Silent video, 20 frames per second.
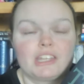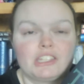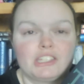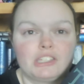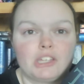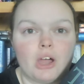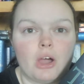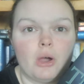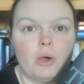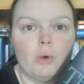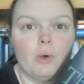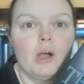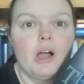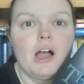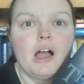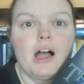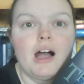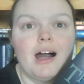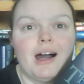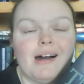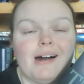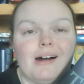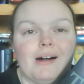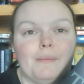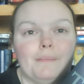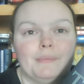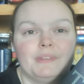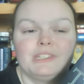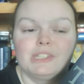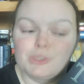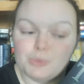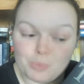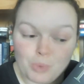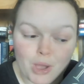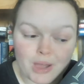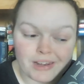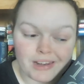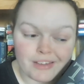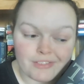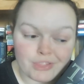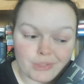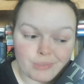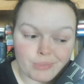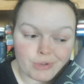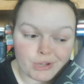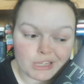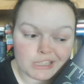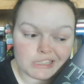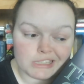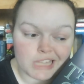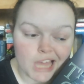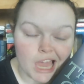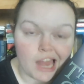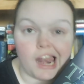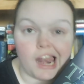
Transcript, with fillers: So, um, this is one of the books that